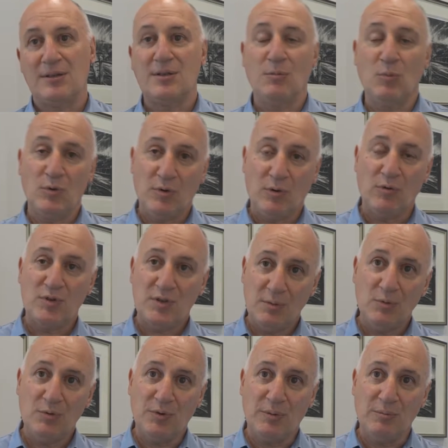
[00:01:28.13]
Some will, run,
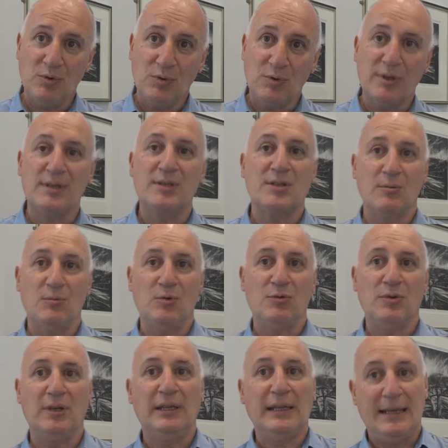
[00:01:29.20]
some will run more and some will run